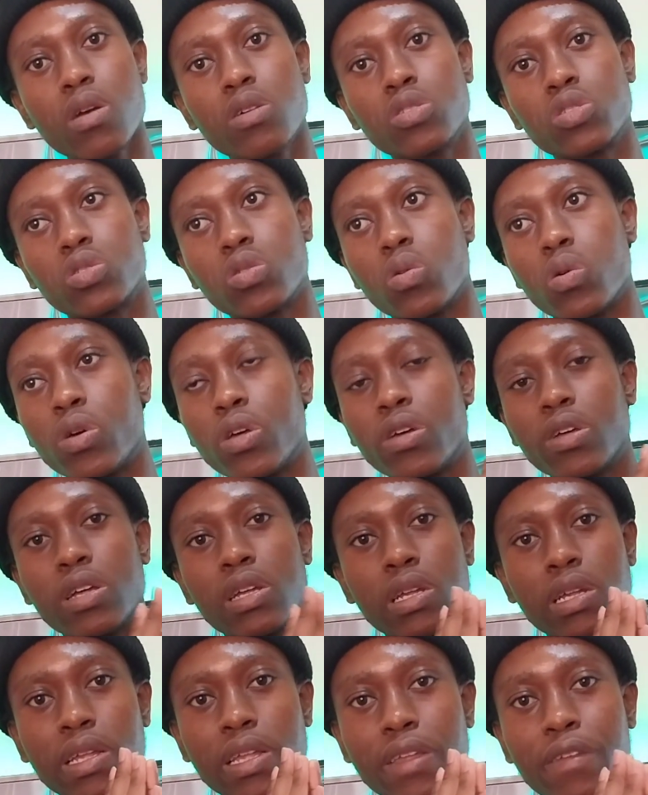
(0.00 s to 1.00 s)
So
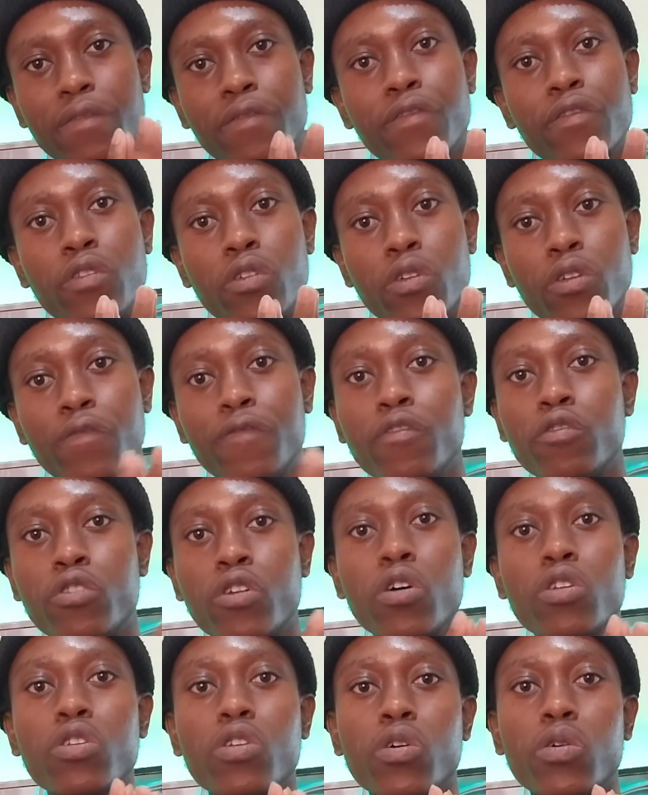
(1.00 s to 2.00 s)
if you
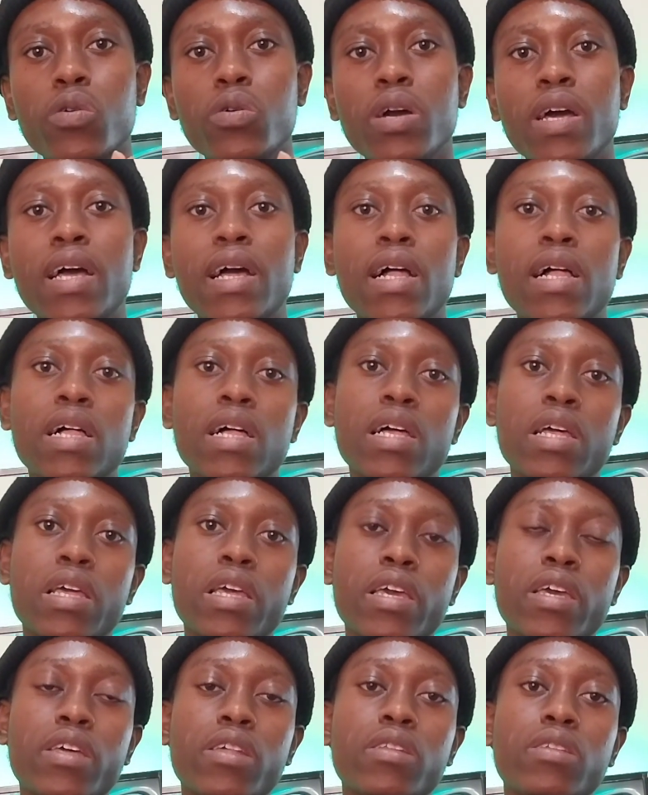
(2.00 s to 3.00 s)
don't know,
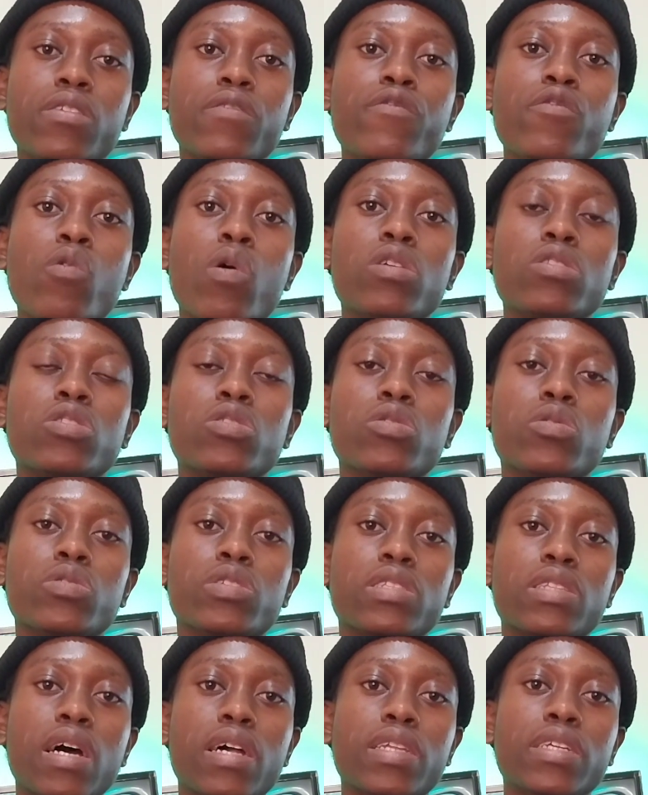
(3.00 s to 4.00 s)
if you want to
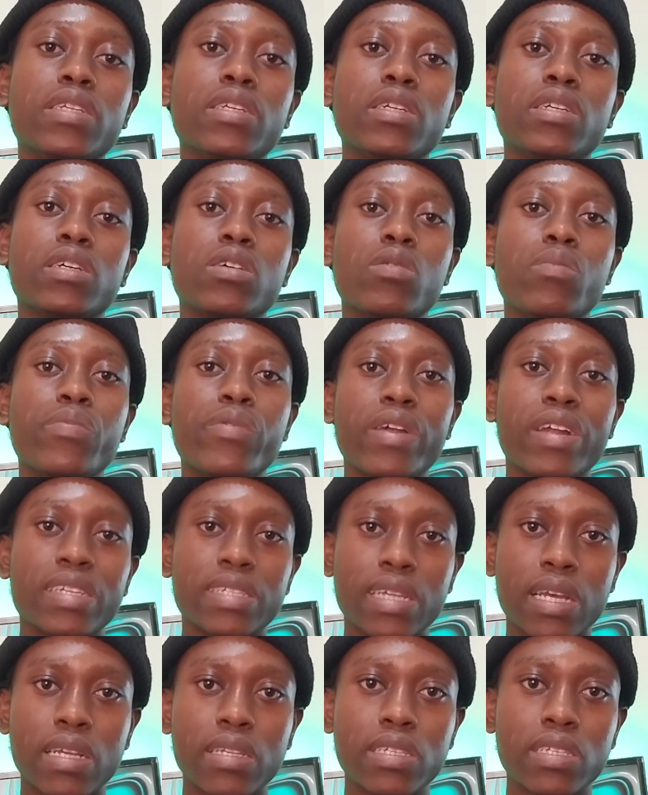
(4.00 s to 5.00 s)
study computer
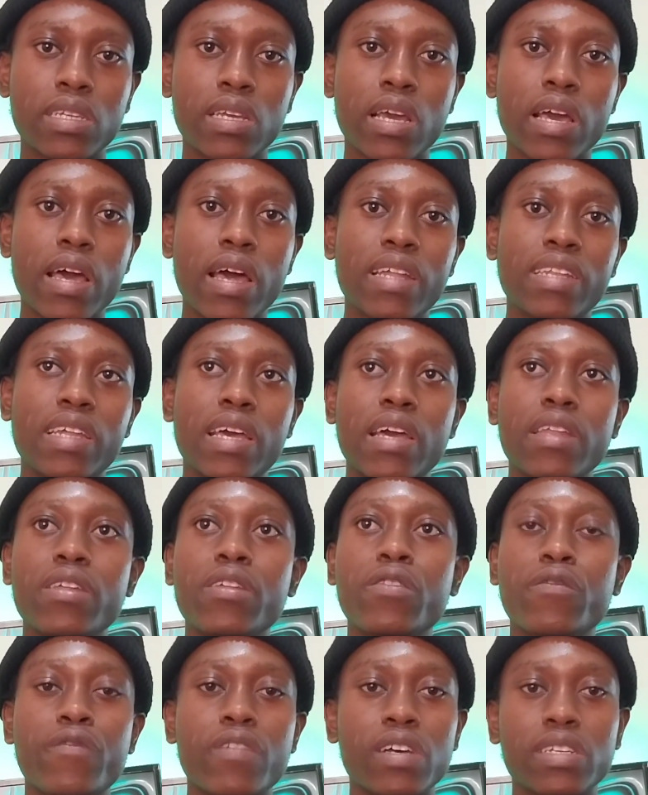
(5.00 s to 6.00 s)
science at any
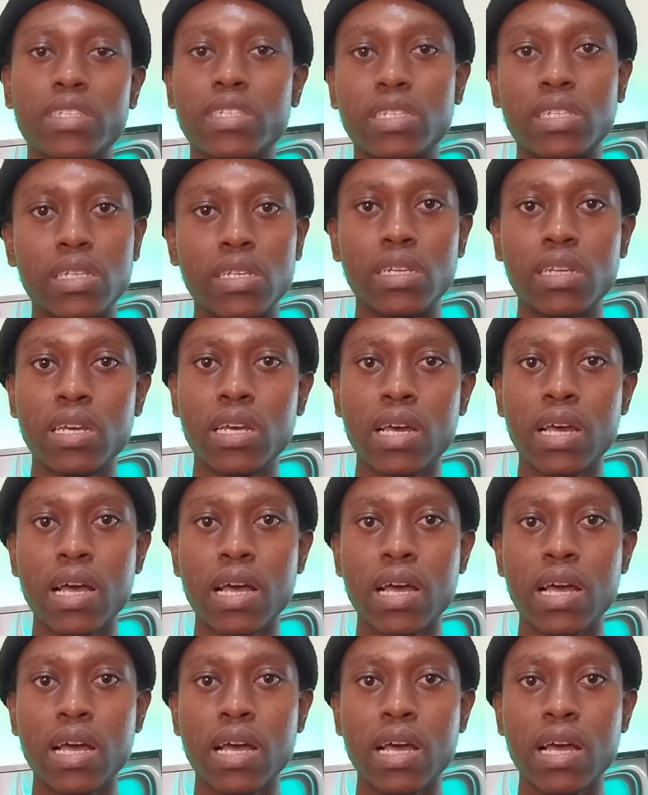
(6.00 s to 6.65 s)
university,